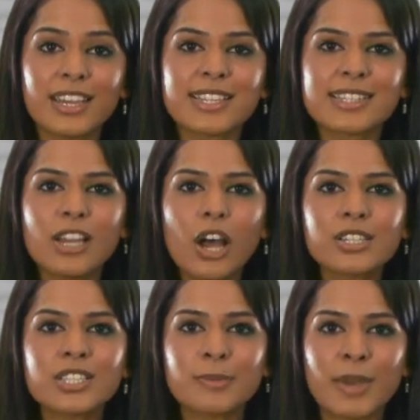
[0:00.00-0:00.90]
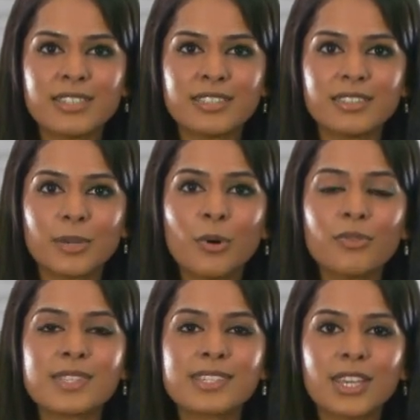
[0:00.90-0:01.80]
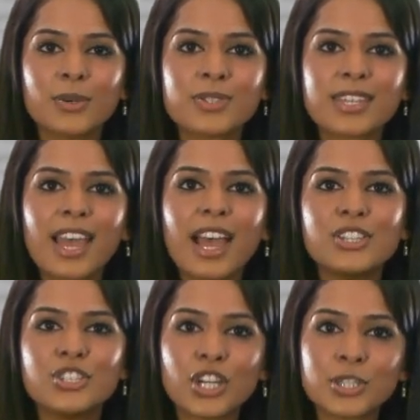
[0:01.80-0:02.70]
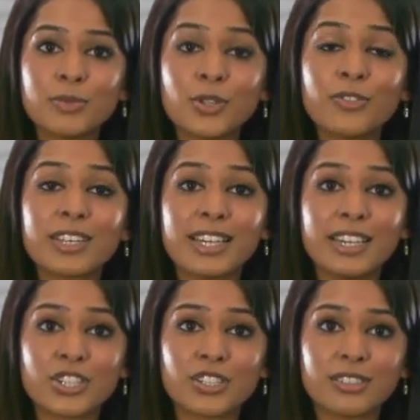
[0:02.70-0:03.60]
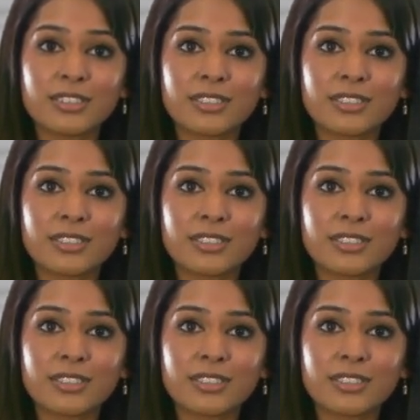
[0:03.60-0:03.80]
is largely dependent upon the skills and judgment of the clinician.